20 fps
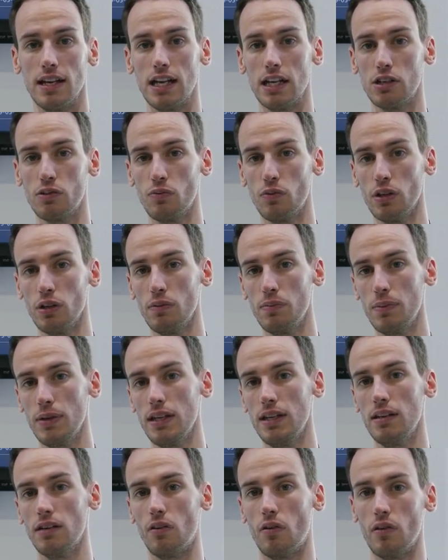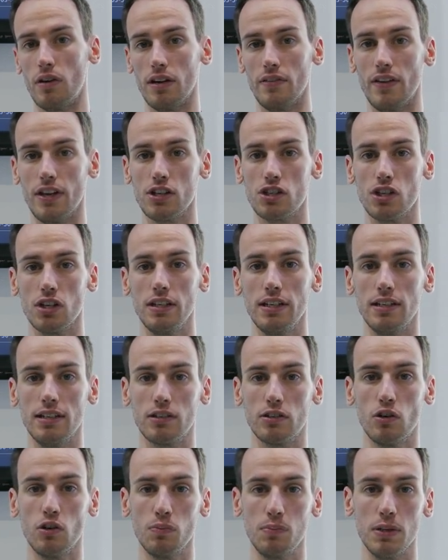it will be, or eventually
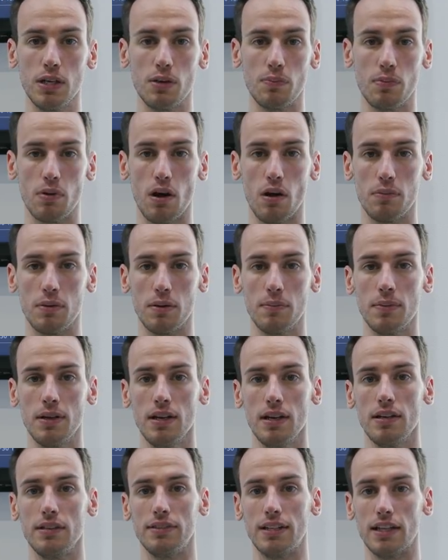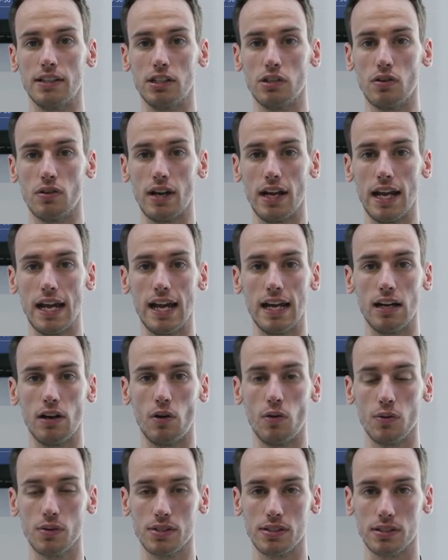it could be a problem that your
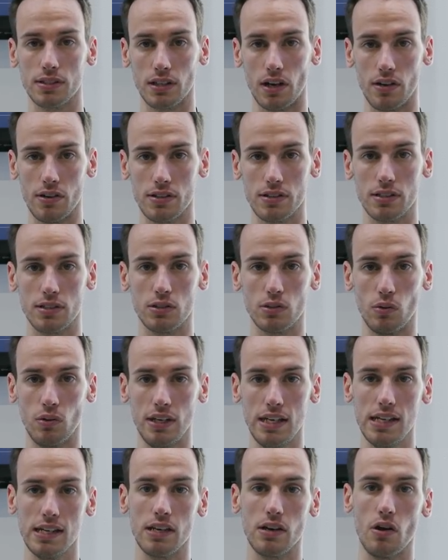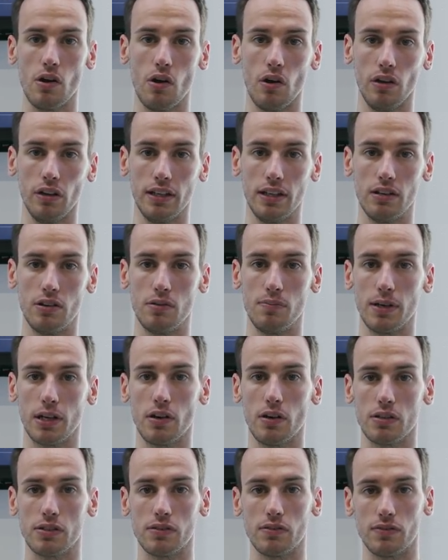AIO starts to leak earlier
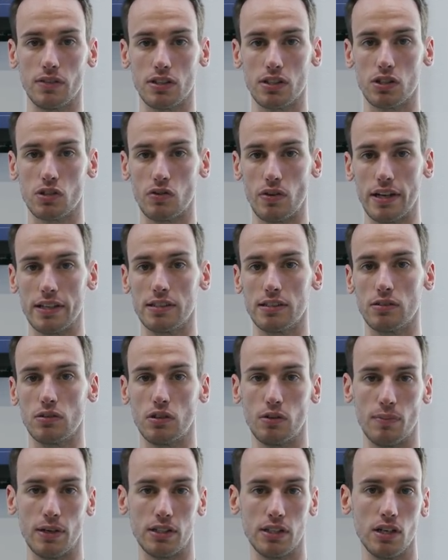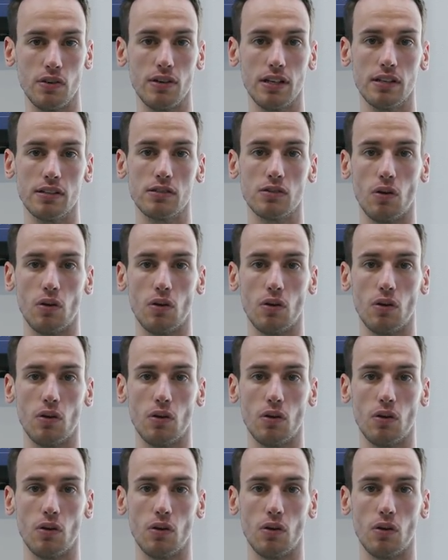because of the stress to the material.